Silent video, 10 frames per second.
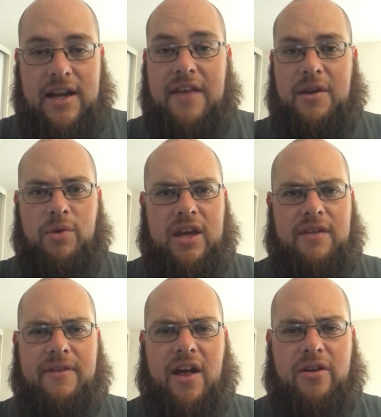Not that Ricky
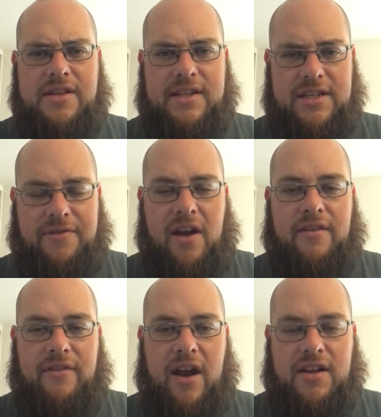Fowler is, and he's
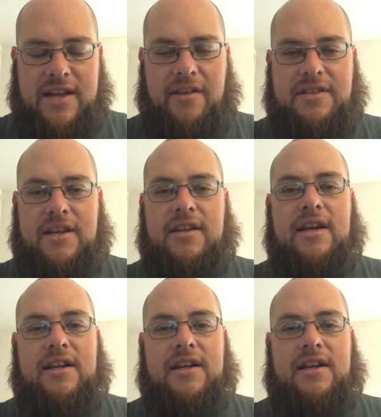very, very talented.